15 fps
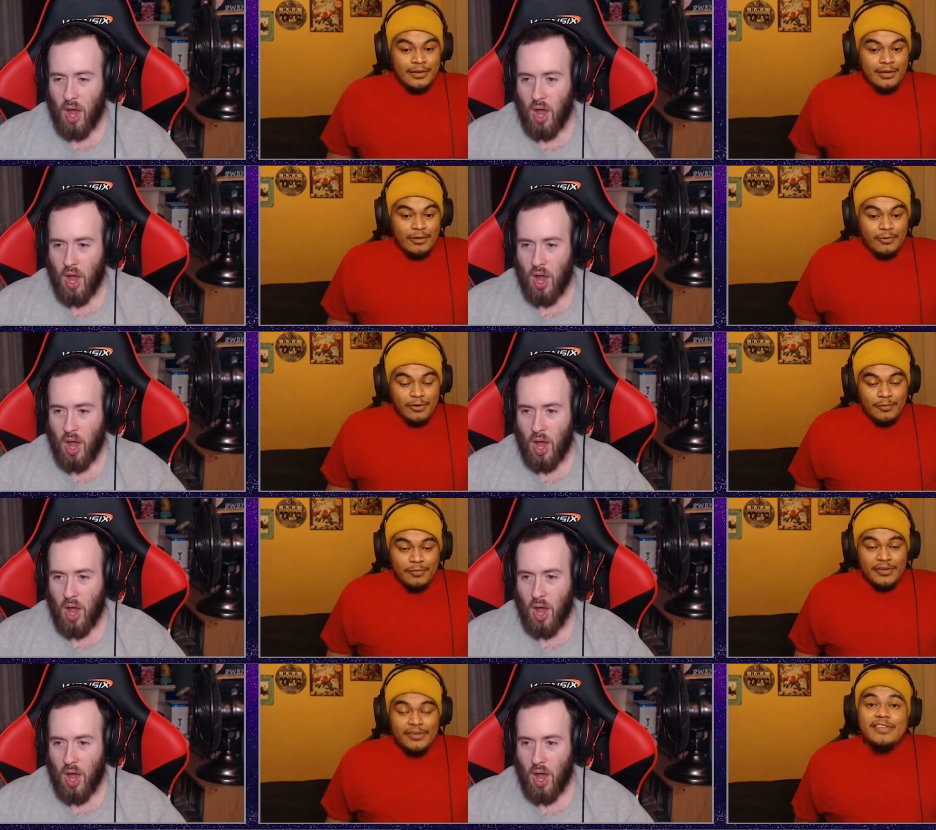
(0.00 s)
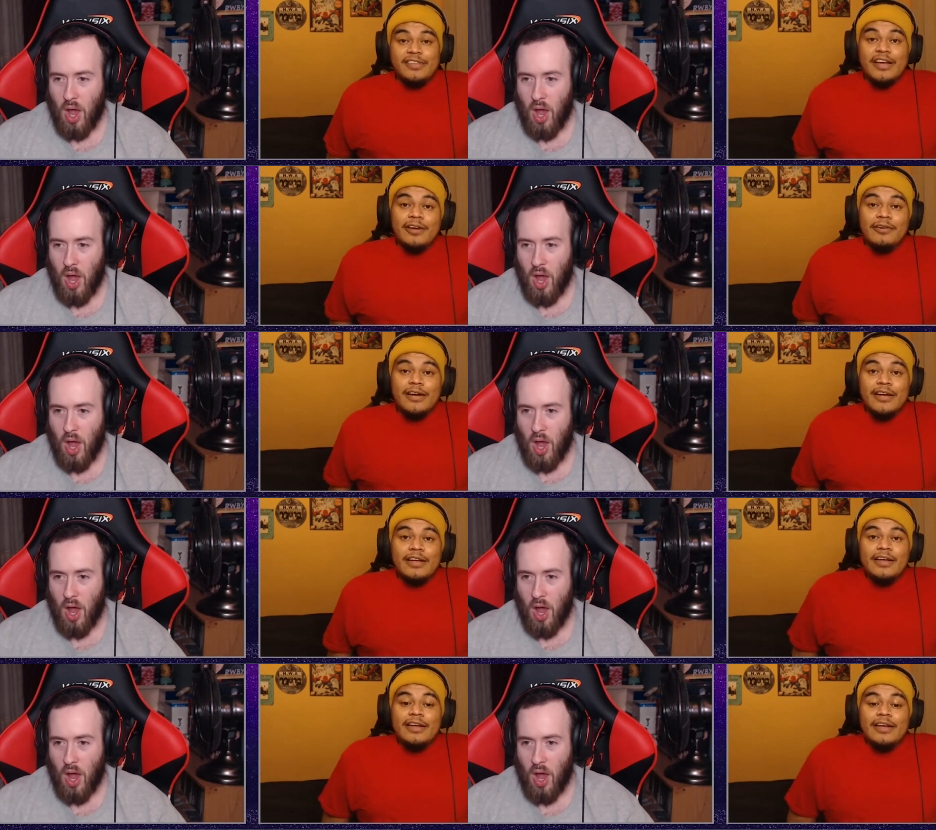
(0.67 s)
Speaker 1: Whoop, he's dead,
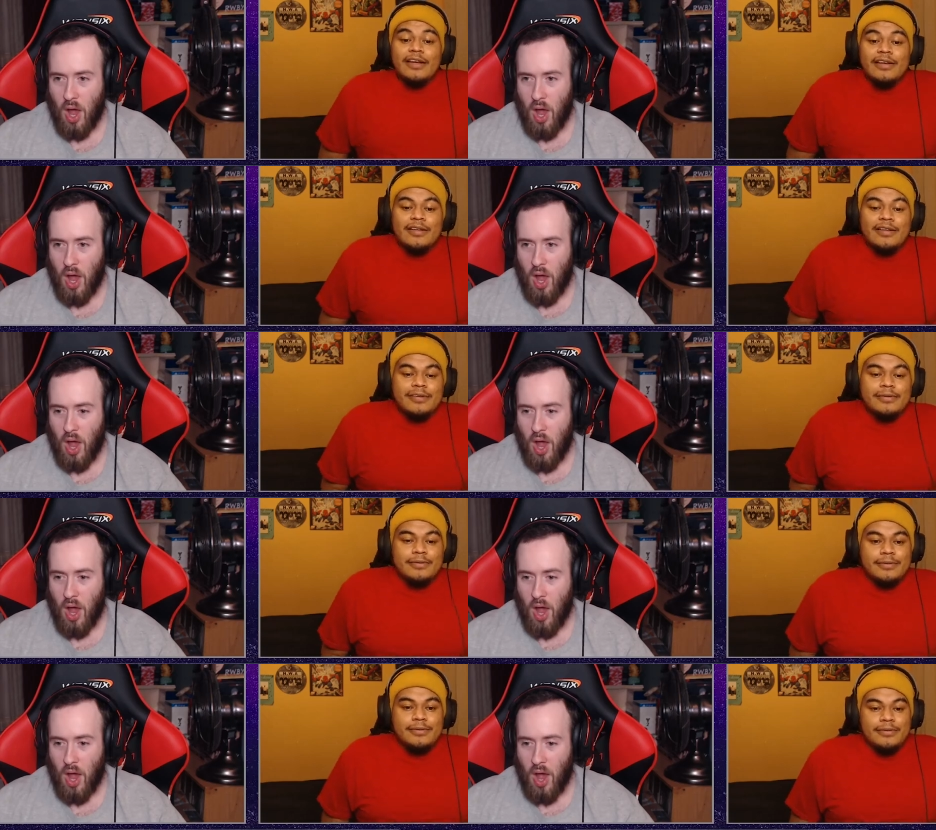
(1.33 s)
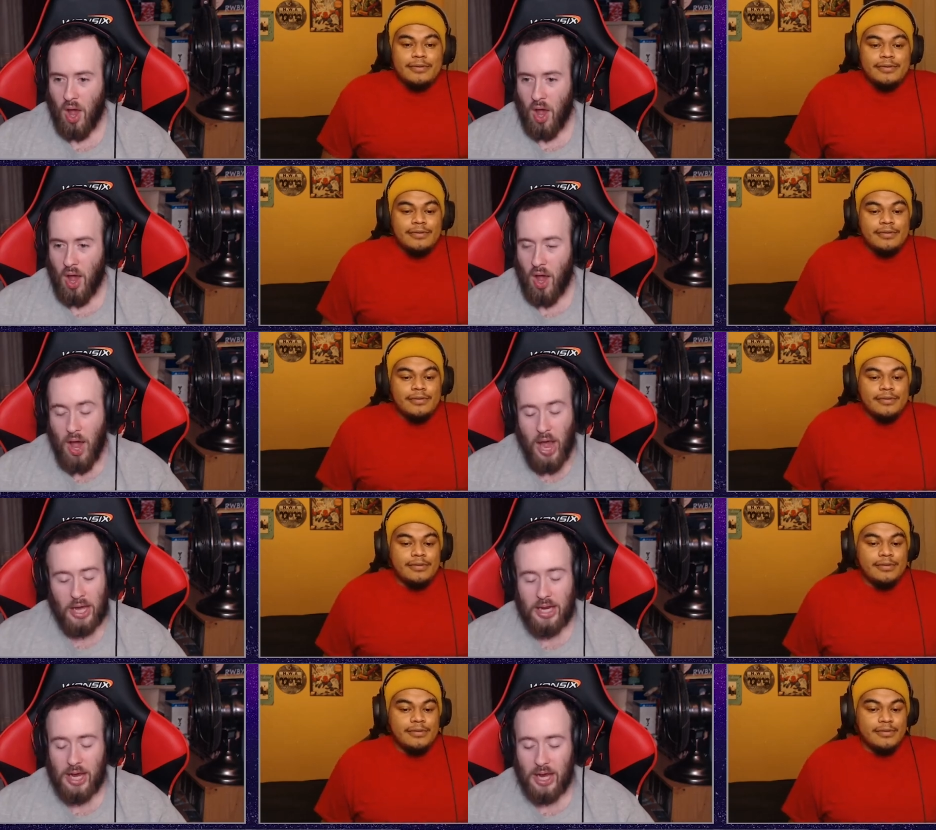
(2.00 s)
right?
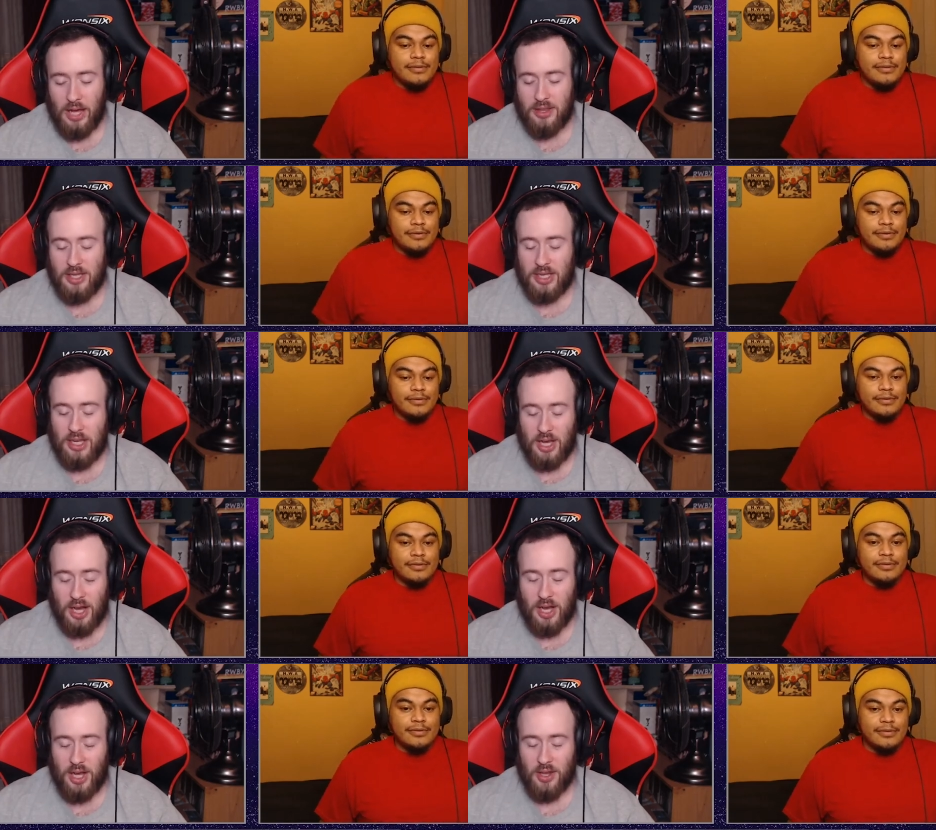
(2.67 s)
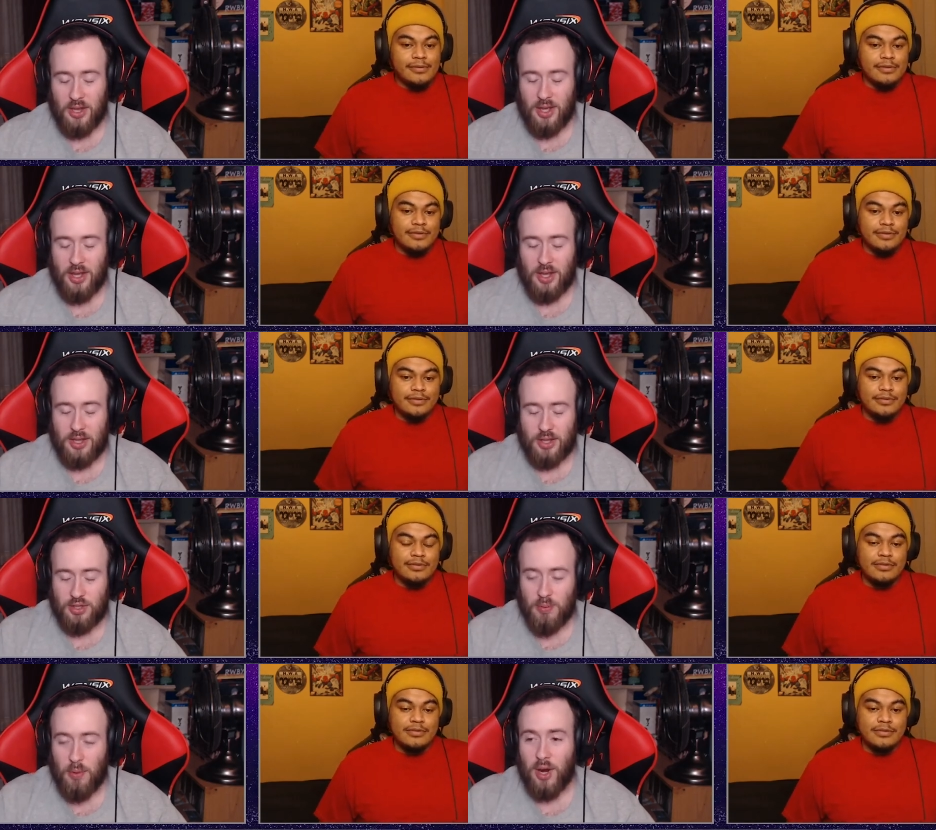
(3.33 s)
He had the, uh, the,
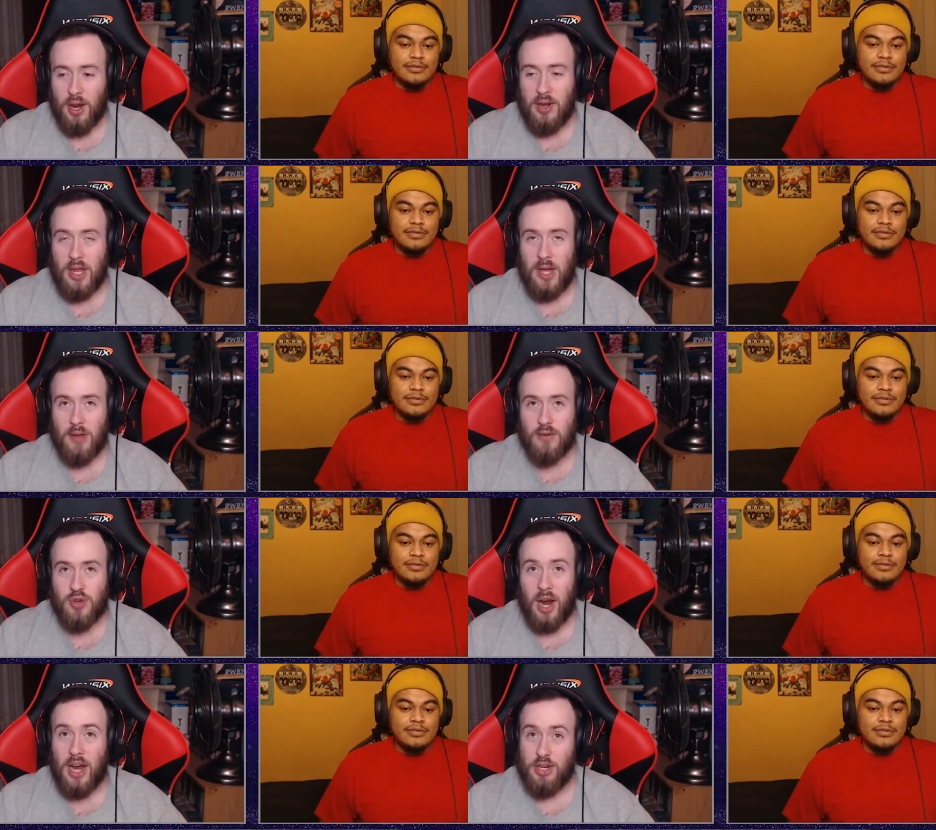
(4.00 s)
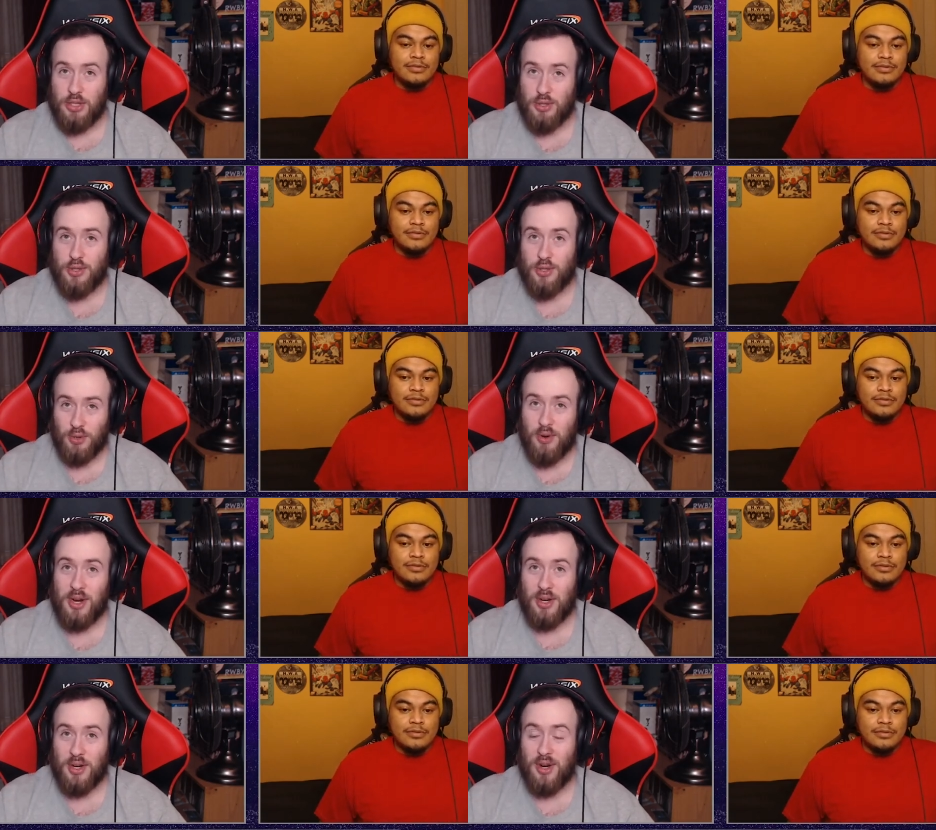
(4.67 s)
the smart idea of trying to
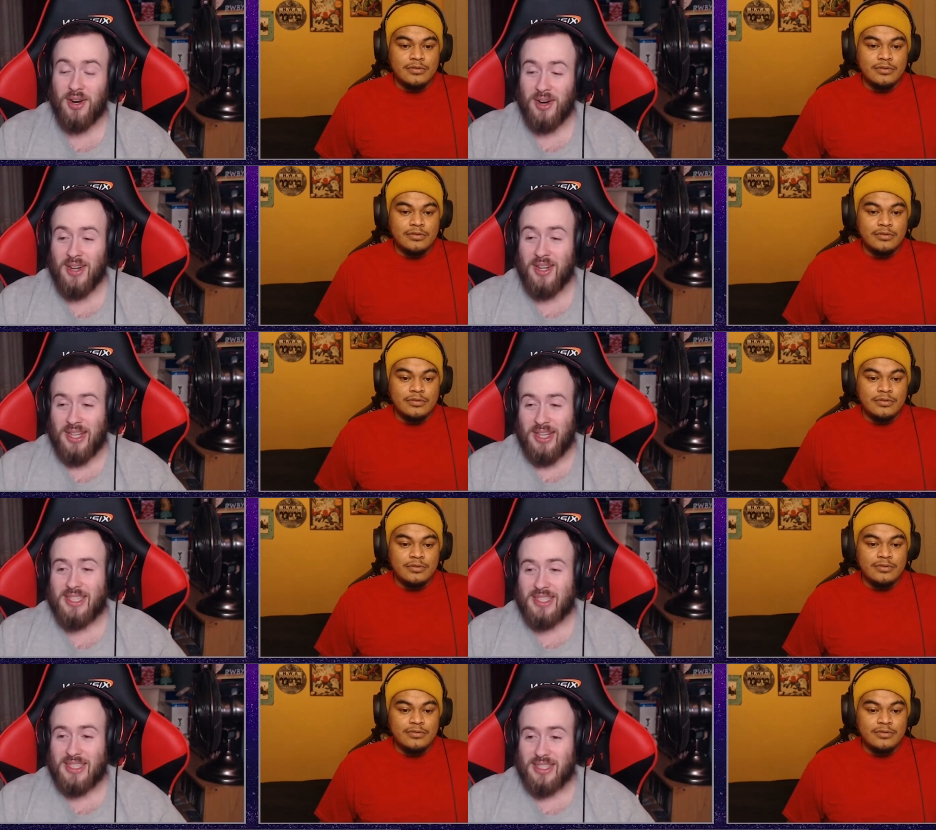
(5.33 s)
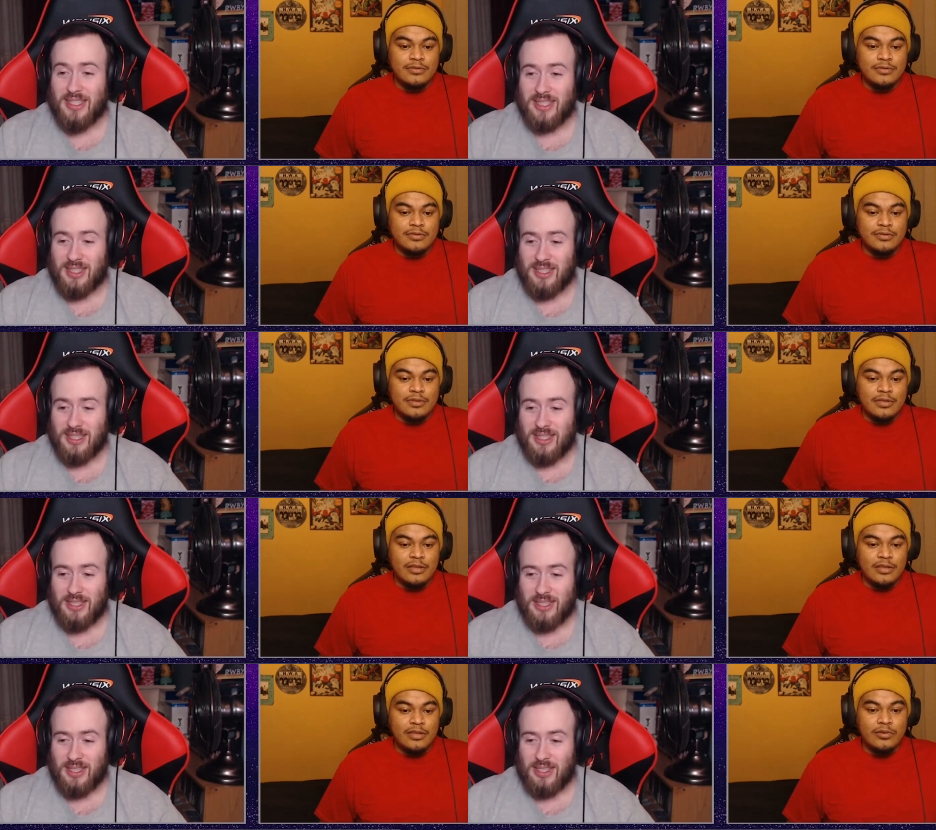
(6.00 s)
surrender.
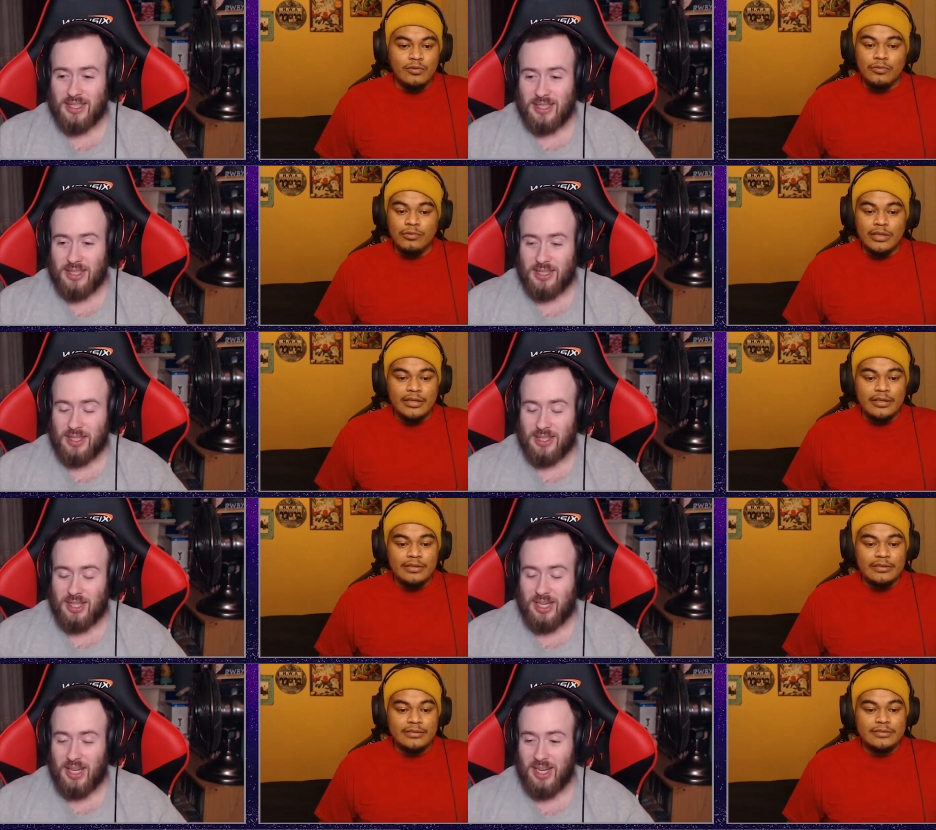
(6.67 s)
Too late.